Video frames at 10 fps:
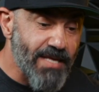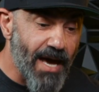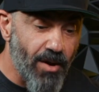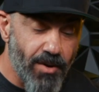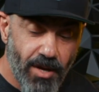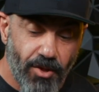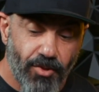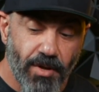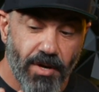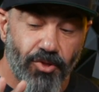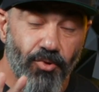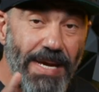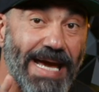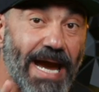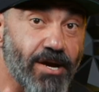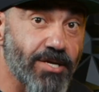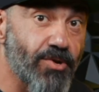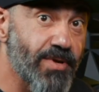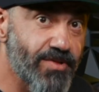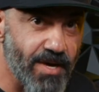down the 3
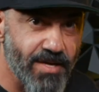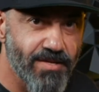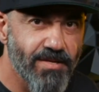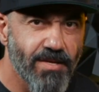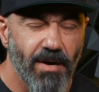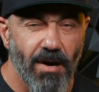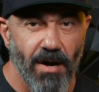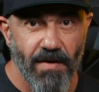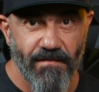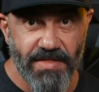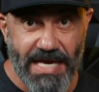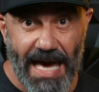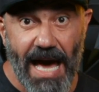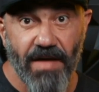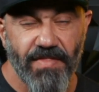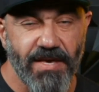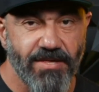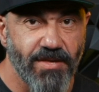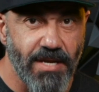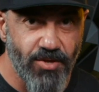characteristics of the
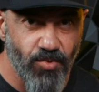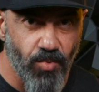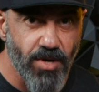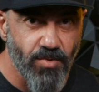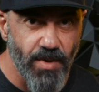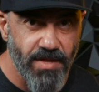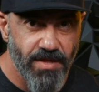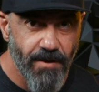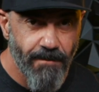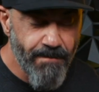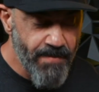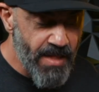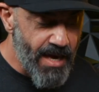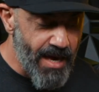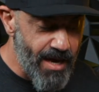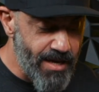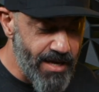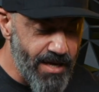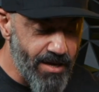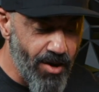athletes that he's worked with. And
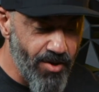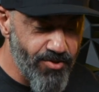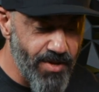he calls